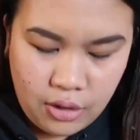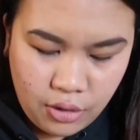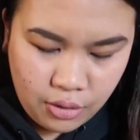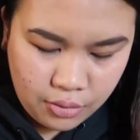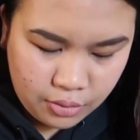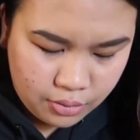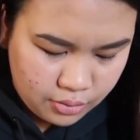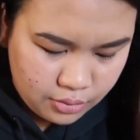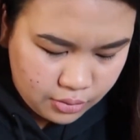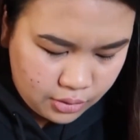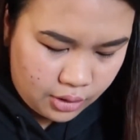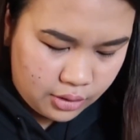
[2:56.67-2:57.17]

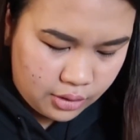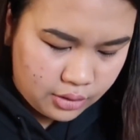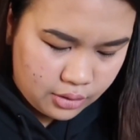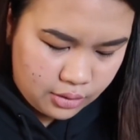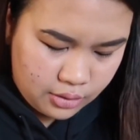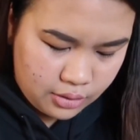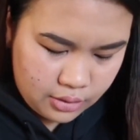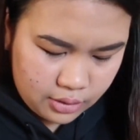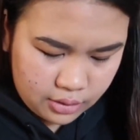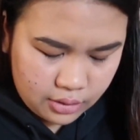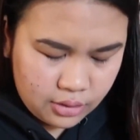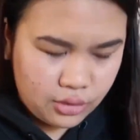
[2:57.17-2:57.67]
Oh God,
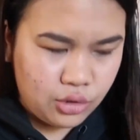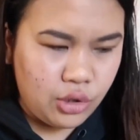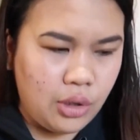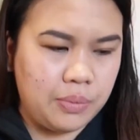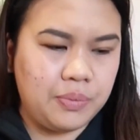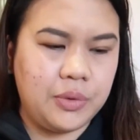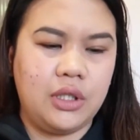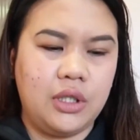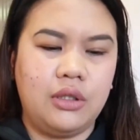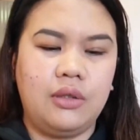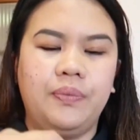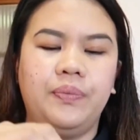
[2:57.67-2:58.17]
I
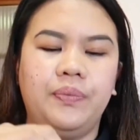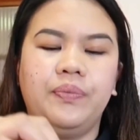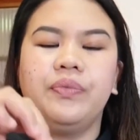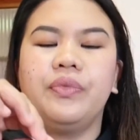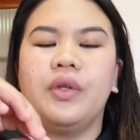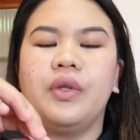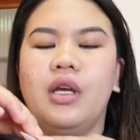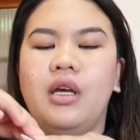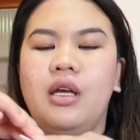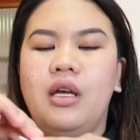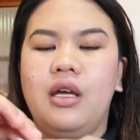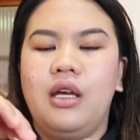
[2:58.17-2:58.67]
dropped it.
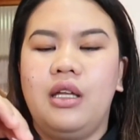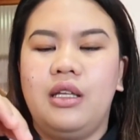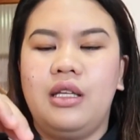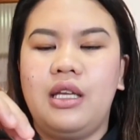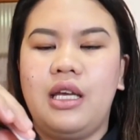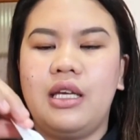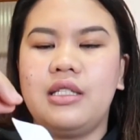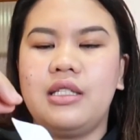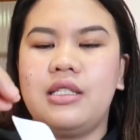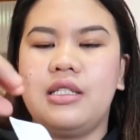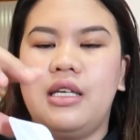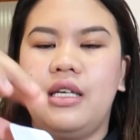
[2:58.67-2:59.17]

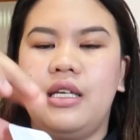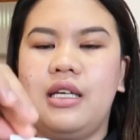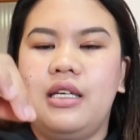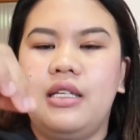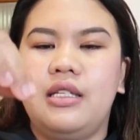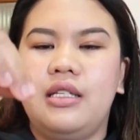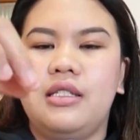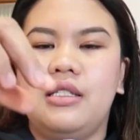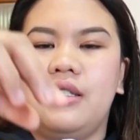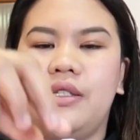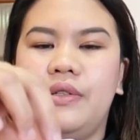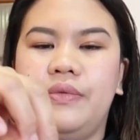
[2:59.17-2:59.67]
Next
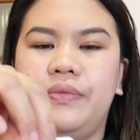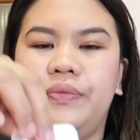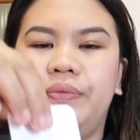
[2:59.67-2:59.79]
is